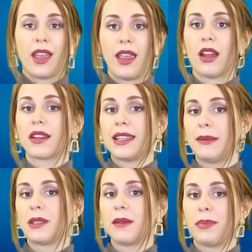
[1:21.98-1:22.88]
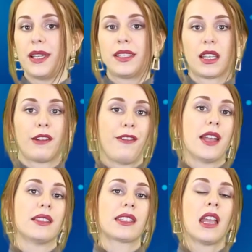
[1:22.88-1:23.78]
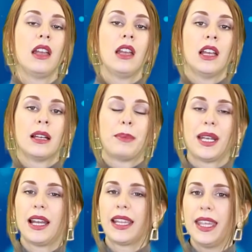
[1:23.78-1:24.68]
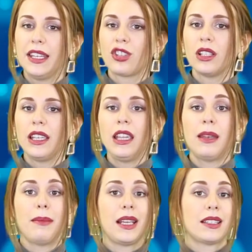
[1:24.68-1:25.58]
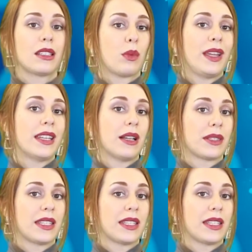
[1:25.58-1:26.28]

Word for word: air keeps it in place like a fence. But occasionally it makes its way down